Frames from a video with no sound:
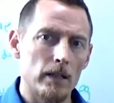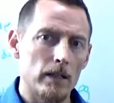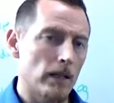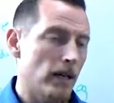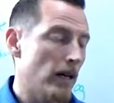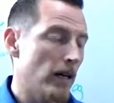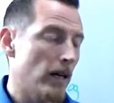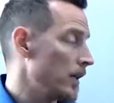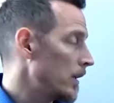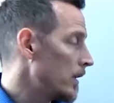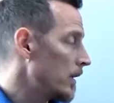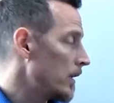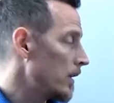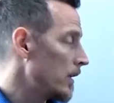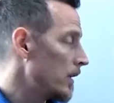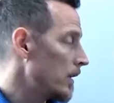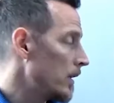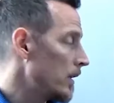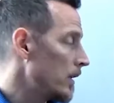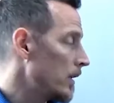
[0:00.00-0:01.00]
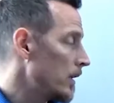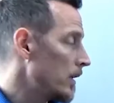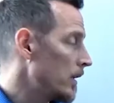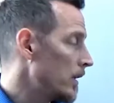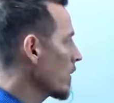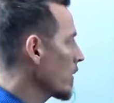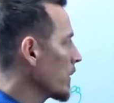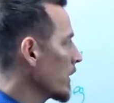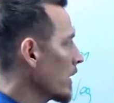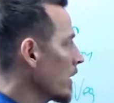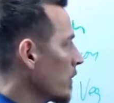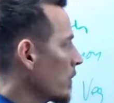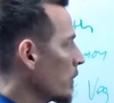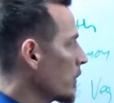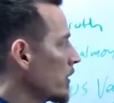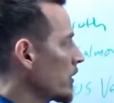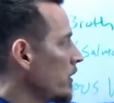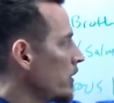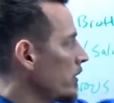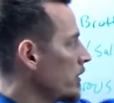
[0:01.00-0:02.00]
night and your feet are cramping up
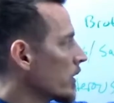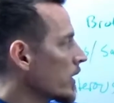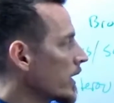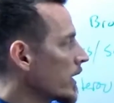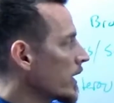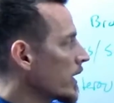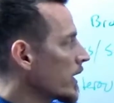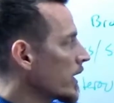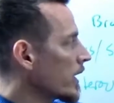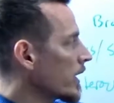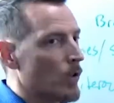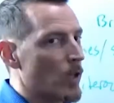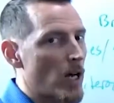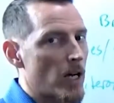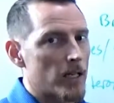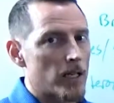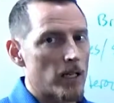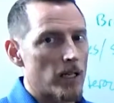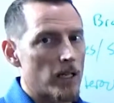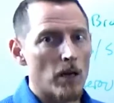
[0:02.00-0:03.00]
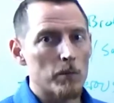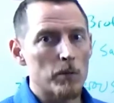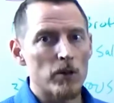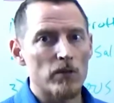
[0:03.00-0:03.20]
on you, your calves are locking up,